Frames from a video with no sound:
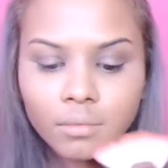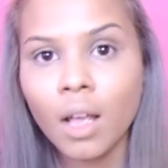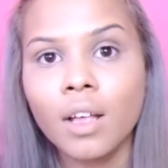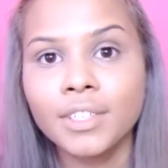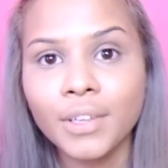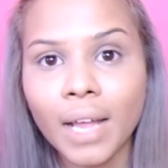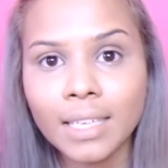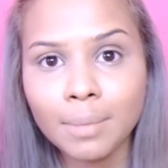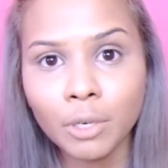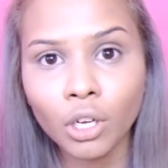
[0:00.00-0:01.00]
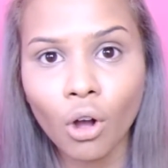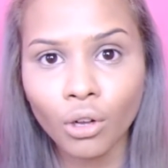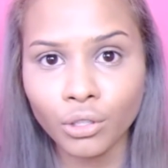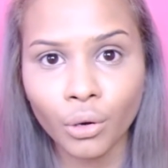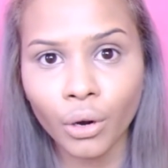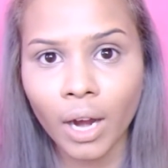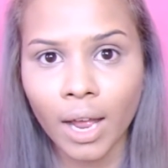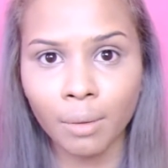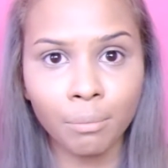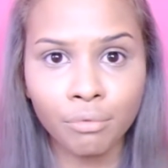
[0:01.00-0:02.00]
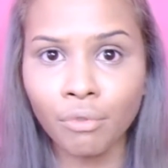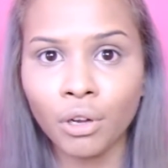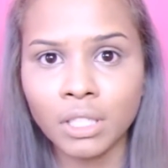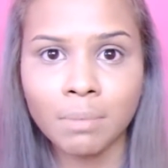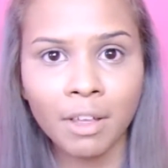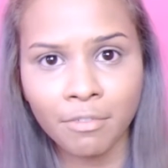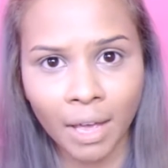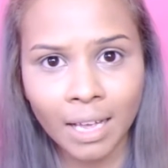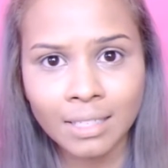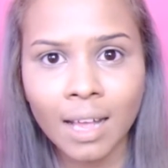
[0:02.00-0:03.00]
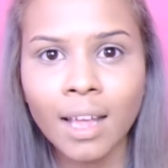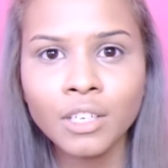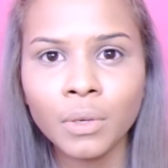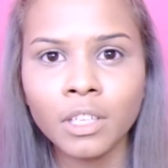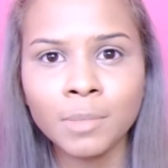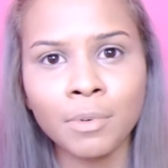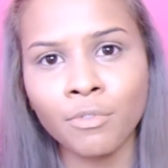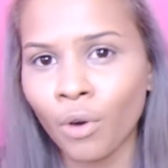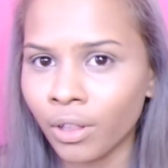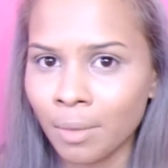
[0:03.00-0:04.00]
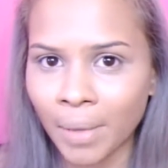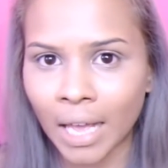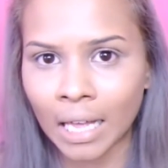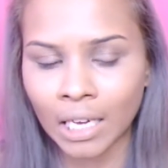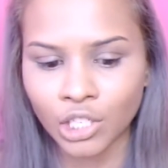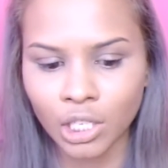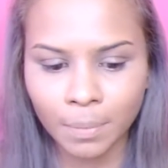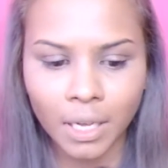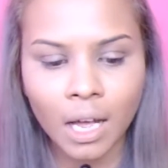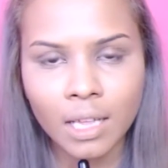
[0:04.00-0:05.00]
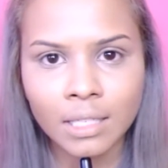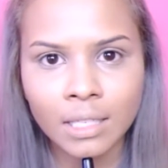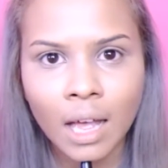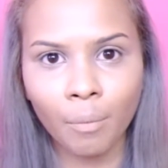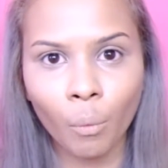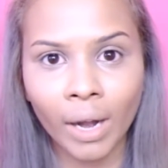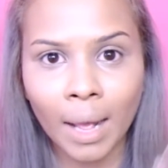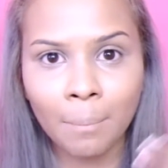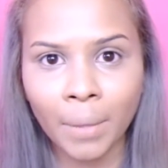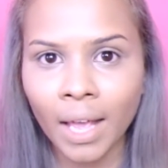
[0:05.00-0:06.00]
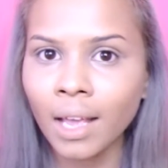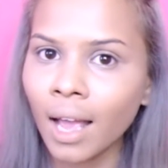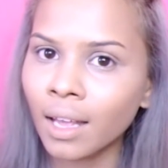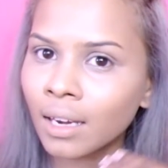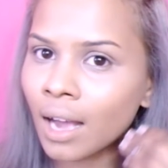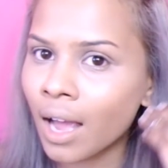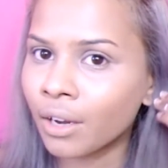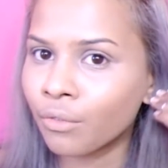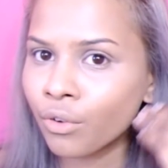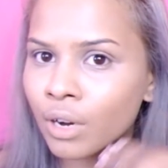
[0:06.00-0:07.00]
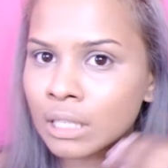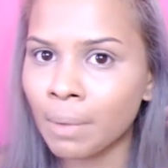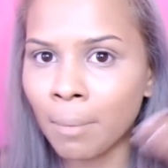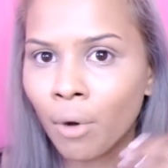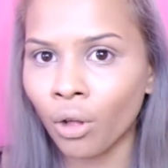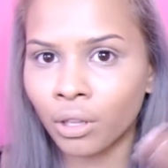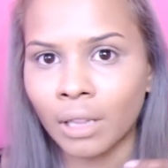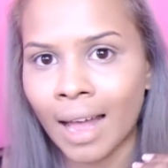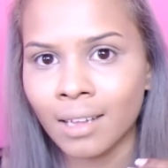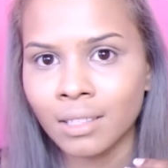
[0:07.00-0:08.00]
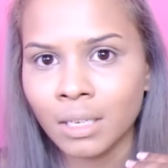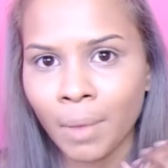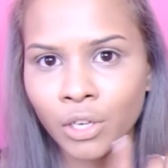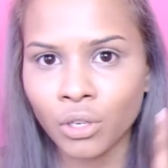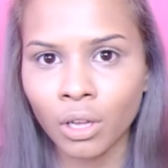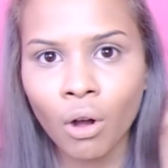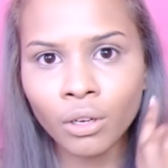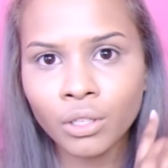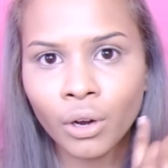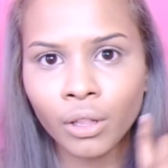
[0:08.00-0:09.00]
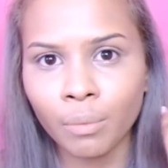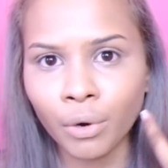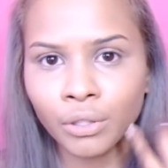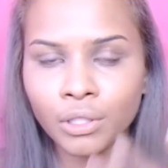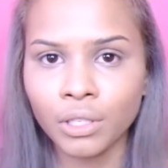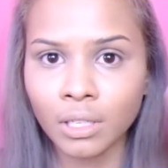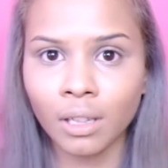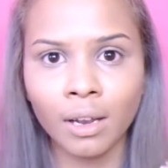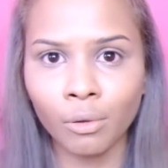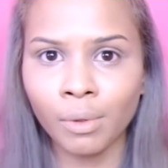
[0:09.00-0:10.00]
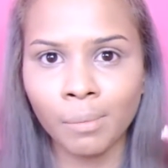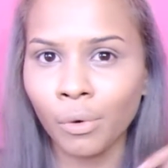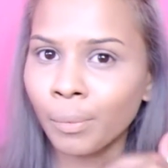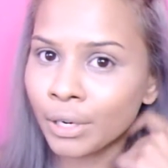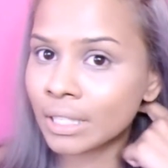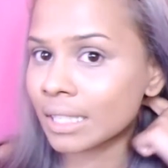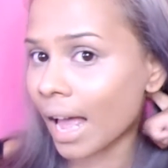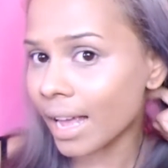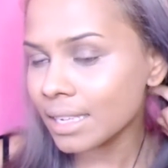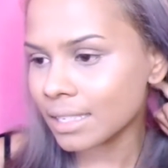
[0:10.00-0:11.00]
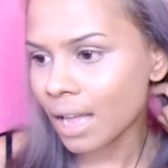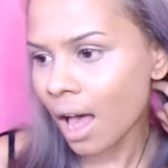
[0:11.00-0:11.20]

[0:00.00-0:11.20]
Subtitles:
So next I'm going to contour and bronze my face. I like doing this before the baking just because when I bake I can kind of crisp up all the lines to make sure the contour and the bronzer is a little bit more precise.